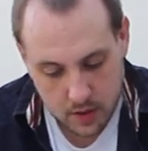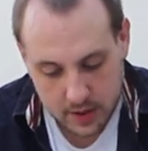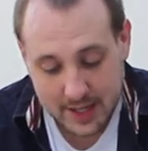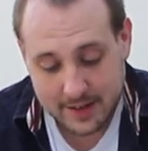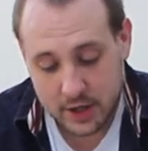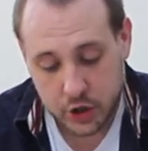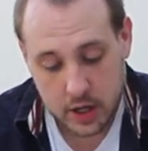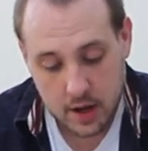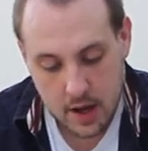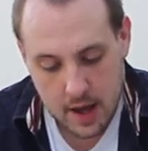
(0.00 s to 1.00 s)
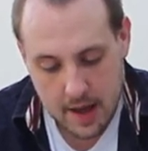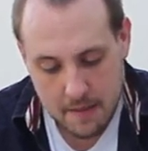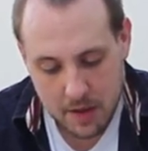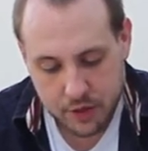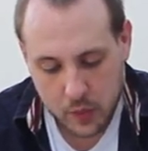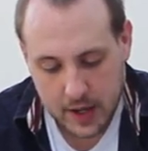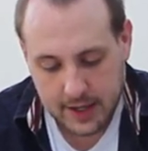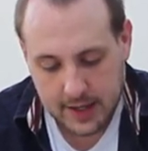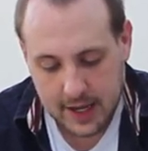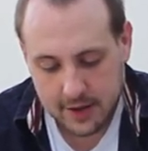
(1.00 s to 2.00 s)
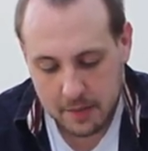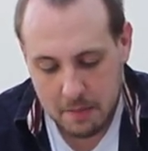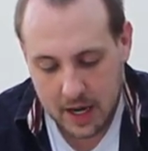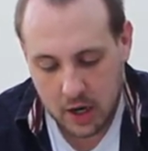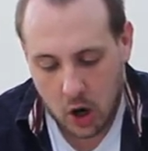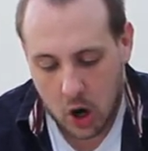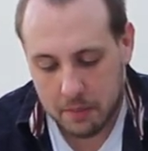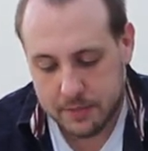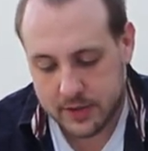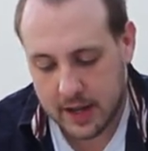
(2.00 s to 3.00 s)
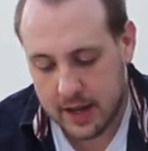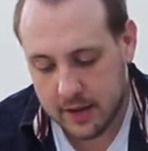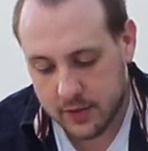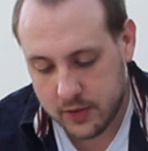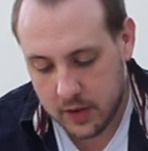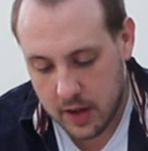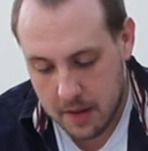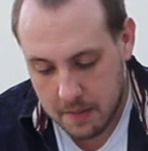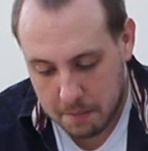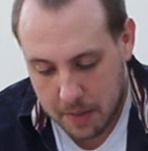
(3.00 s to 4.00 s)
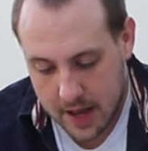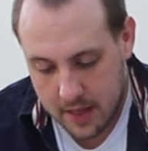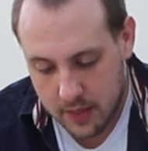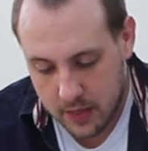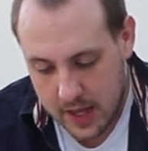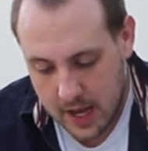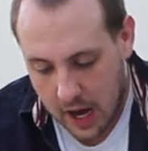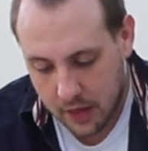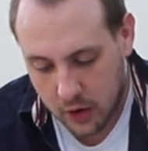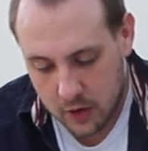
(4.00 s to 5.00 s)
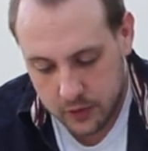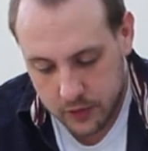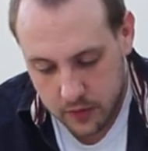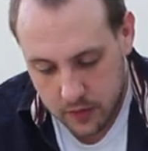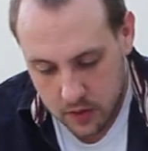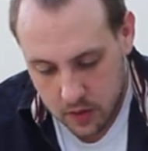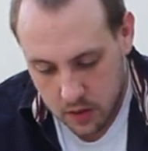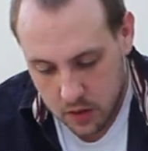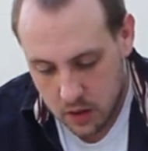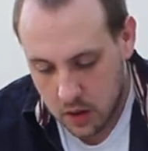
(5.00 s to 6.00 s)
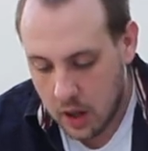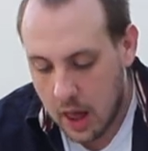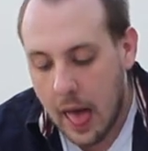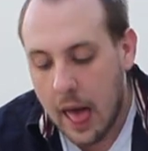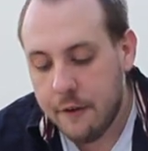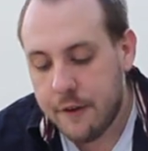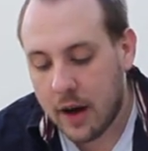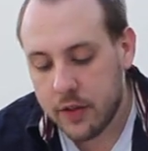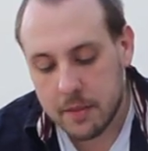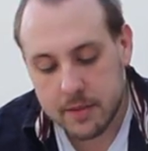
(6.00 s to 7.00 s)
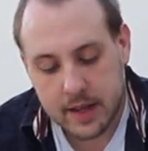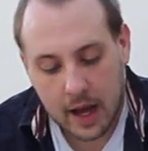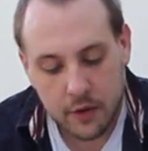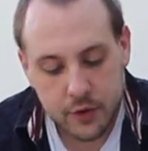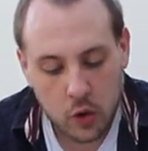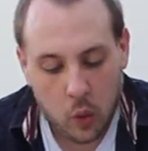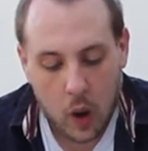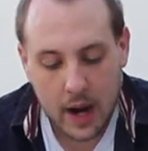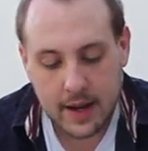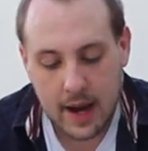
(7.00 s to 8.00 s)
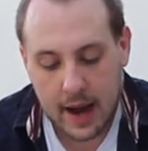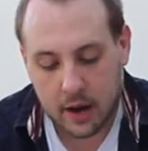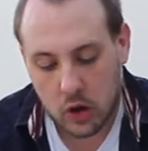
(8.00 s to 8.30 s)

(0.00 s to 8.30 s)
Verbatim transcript: decision, Mithridates made an obeisance, but the others found themselves quite at a